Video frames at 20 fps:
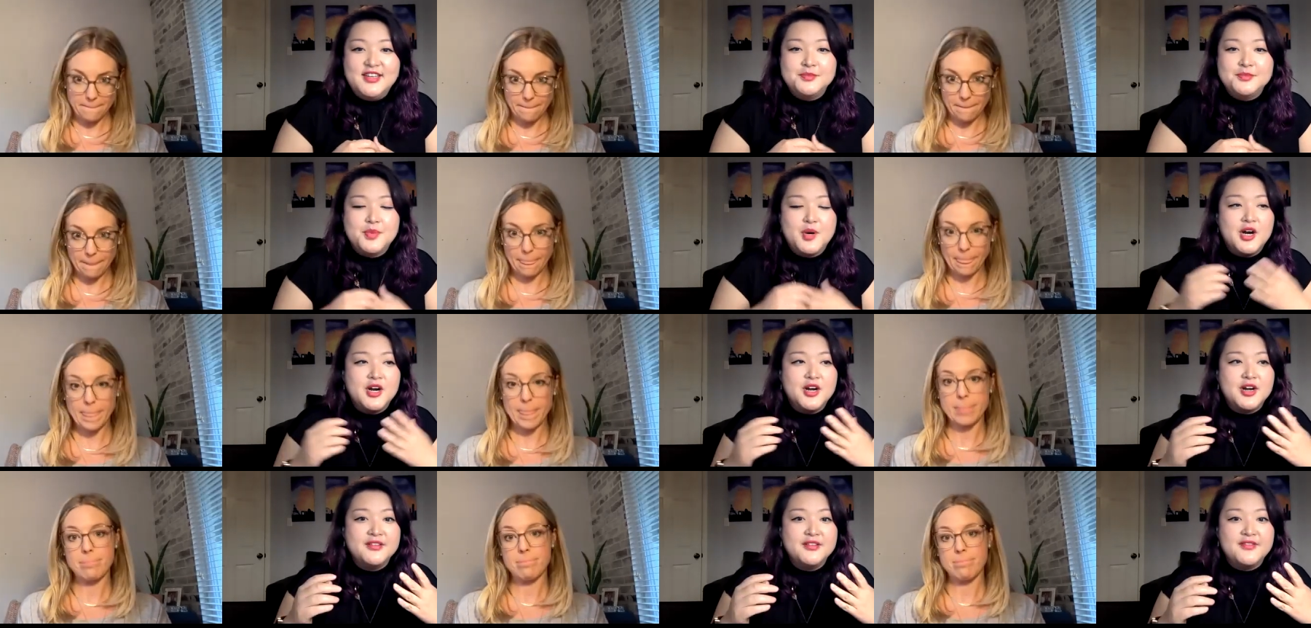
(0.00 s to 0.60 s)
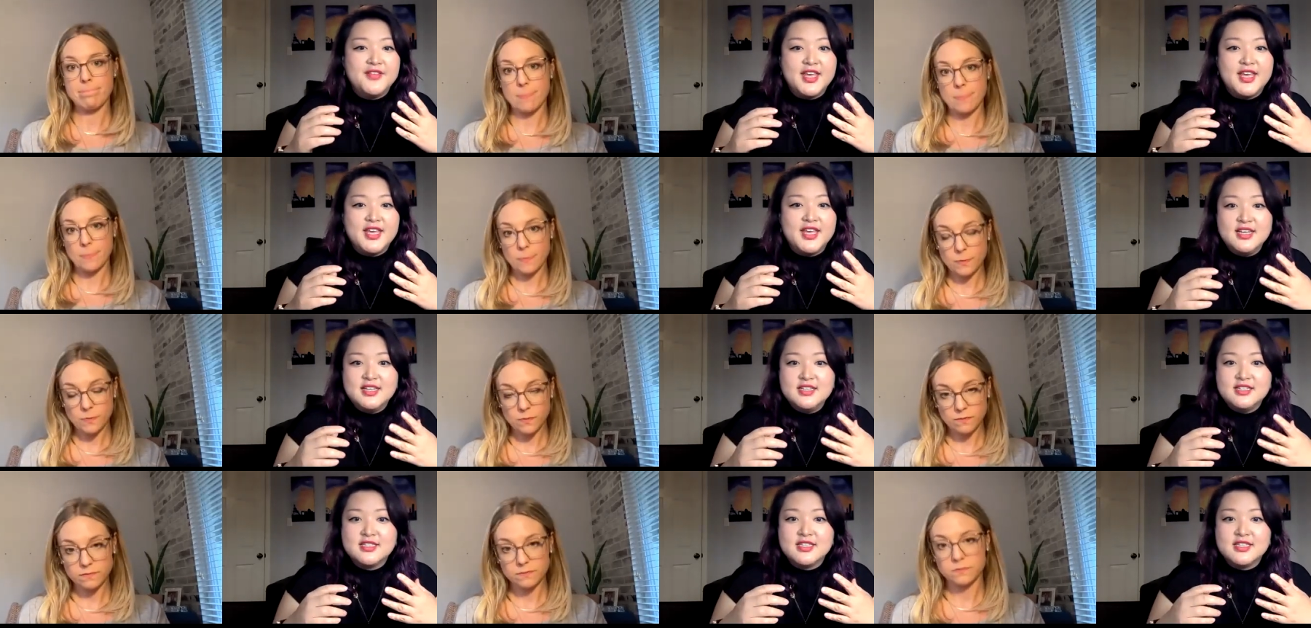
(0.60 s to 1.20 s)
Speaker 1: and part of it
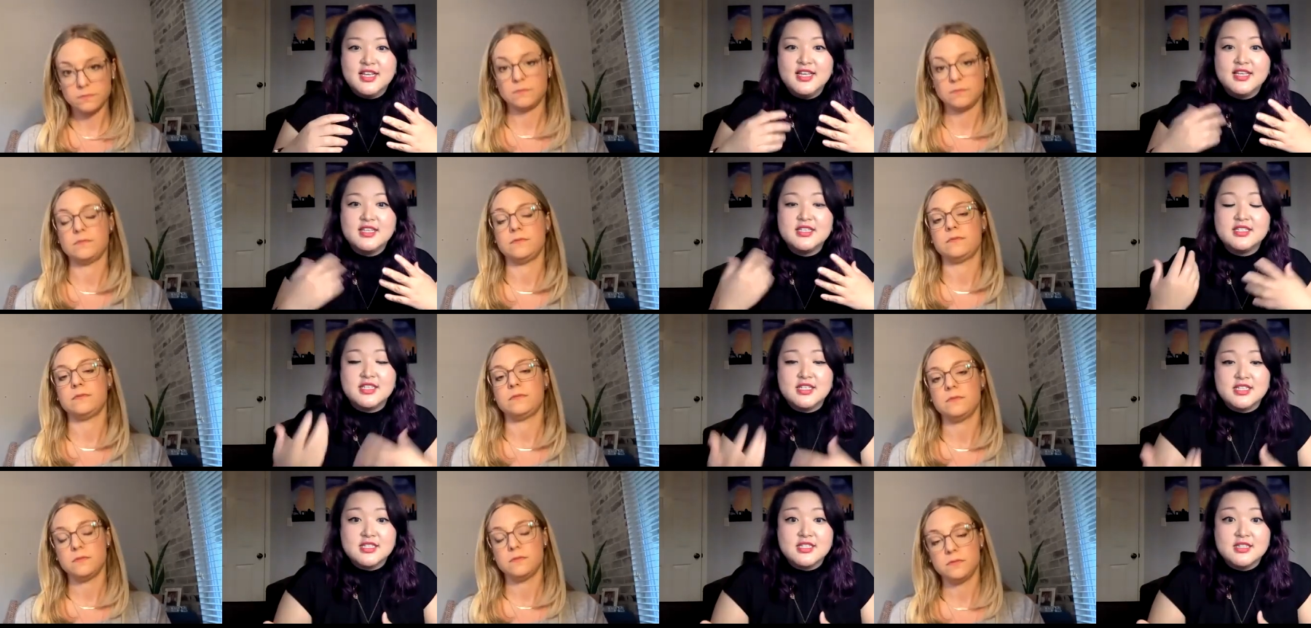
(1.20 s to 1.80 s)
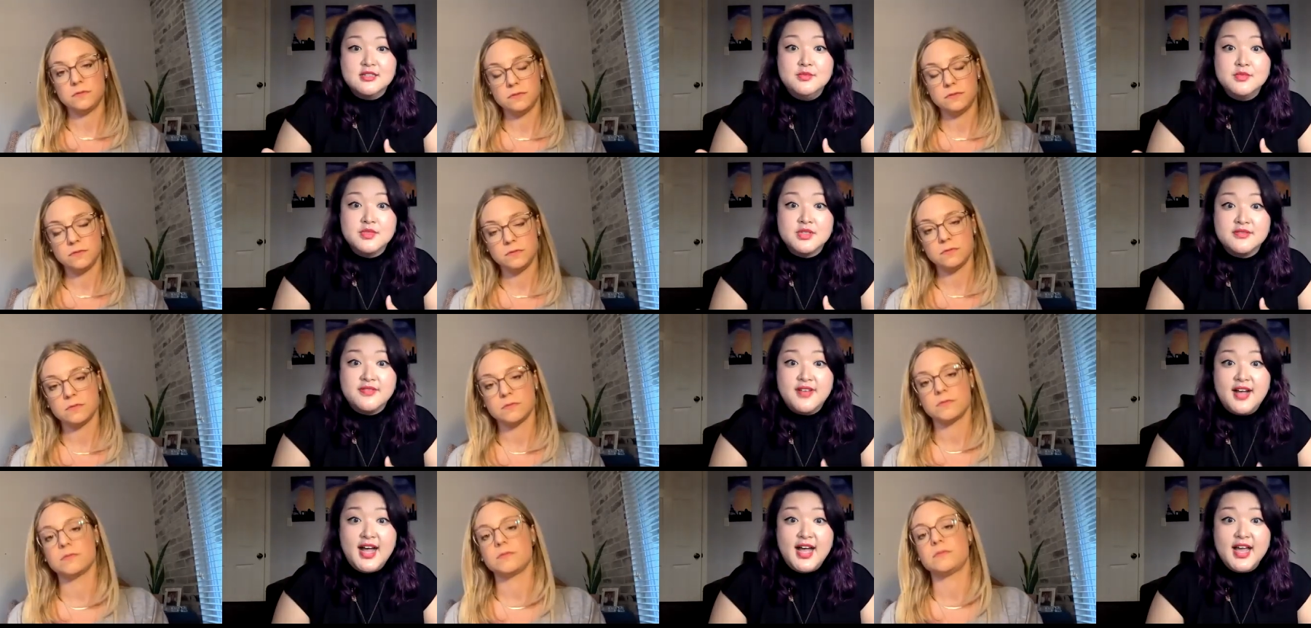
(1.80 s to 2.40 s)
is like systems
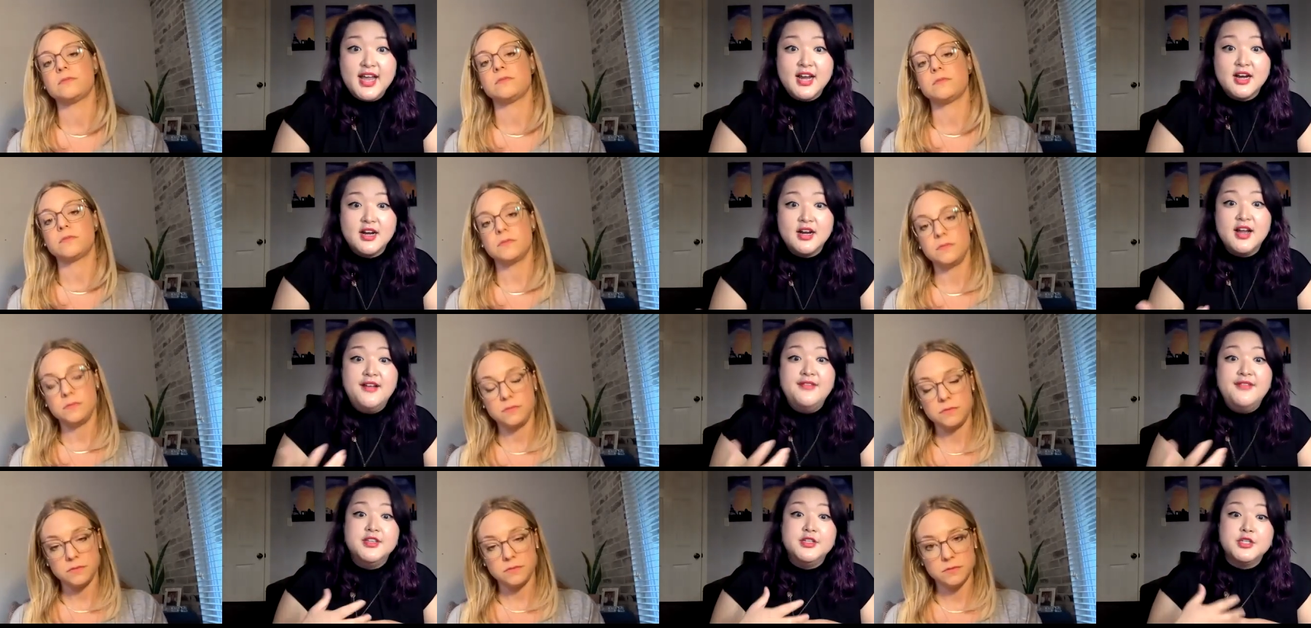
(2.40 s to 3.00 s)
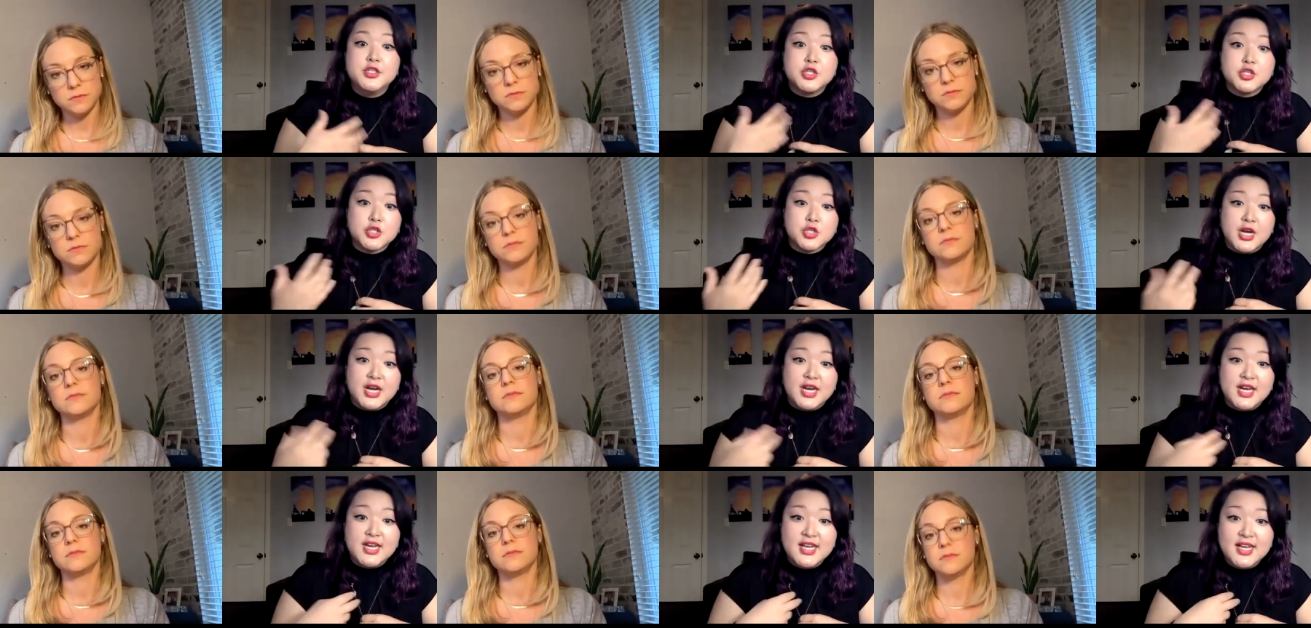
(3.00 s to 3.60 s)
of hire and then
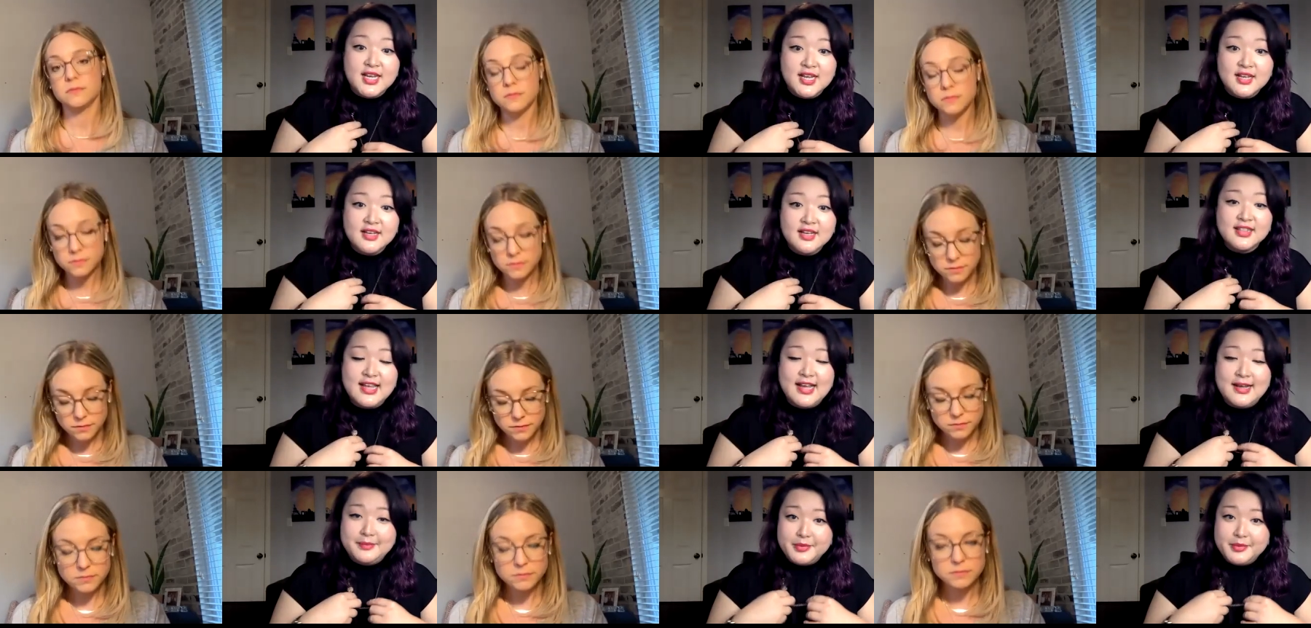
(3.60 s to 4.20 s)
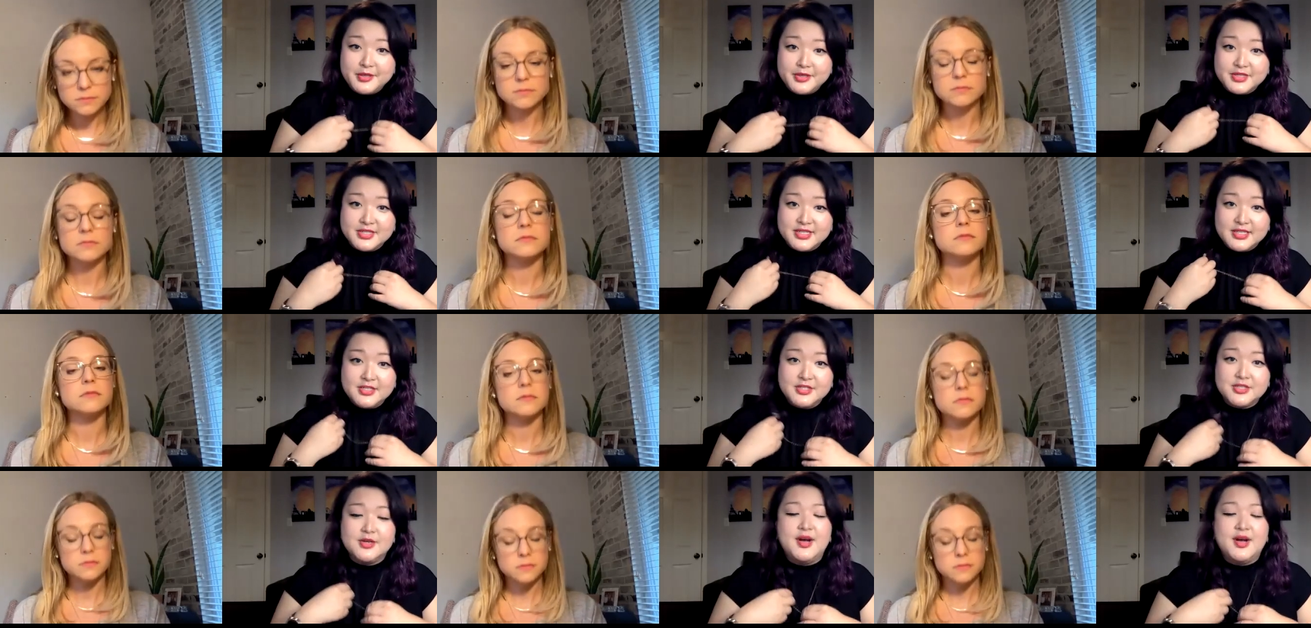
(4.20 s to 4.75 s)
training that person.